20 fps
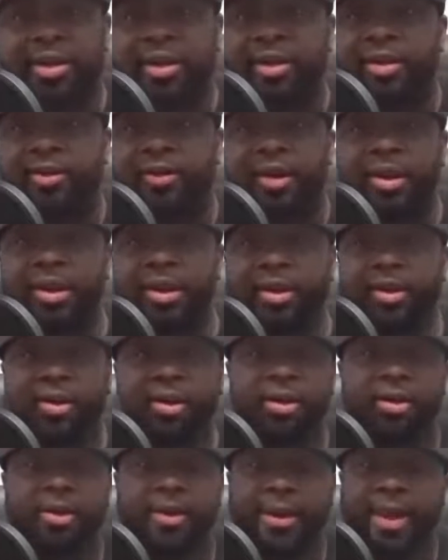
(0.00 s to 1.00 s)
or degrade
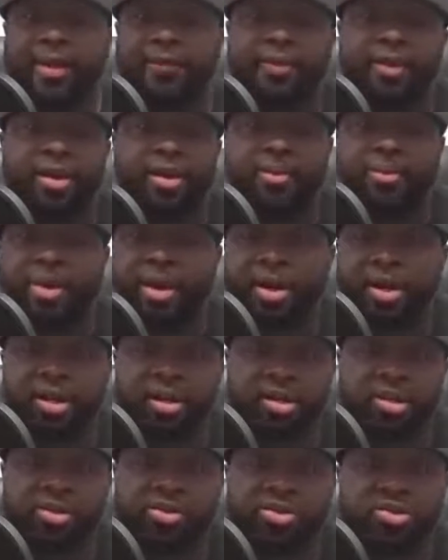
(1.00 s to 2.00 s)
an African
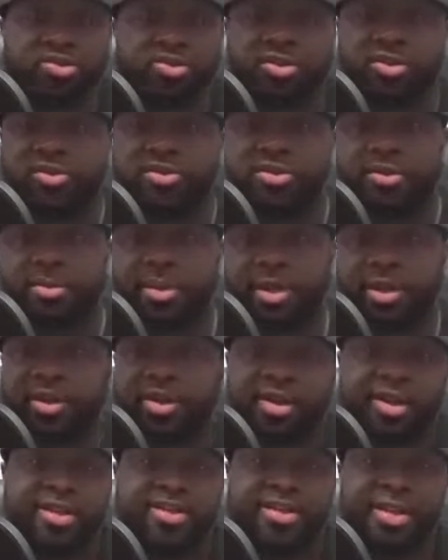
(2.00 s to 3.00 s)
American coach on social
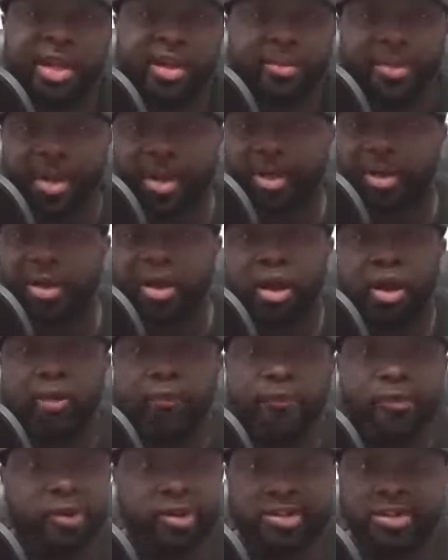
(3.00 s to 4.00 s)
media. That's not my
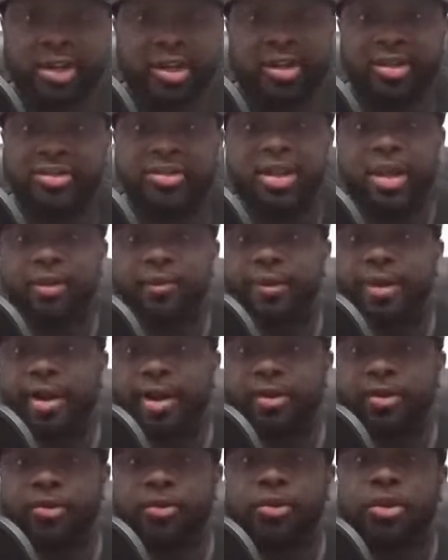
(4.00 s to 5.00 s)
forte. That's not what
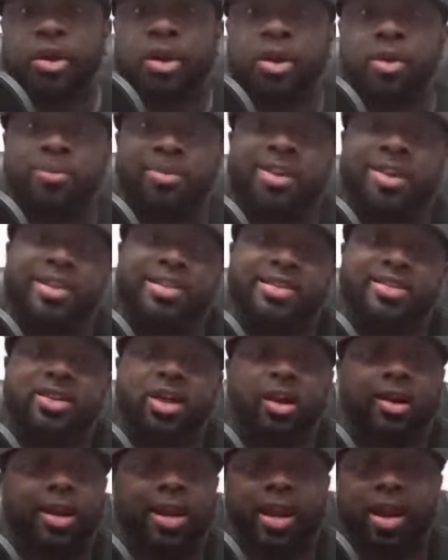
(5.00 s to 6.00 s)
I do, because it's
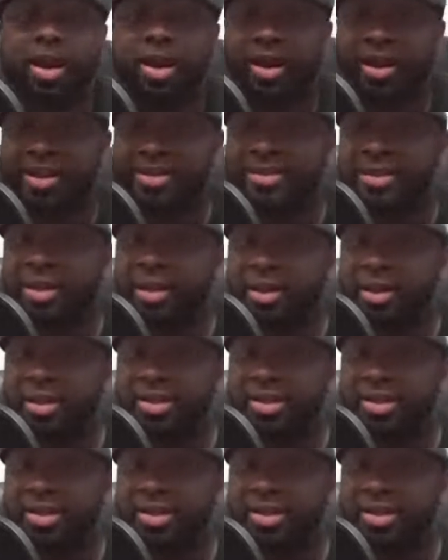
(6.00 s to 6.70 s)
already hard as it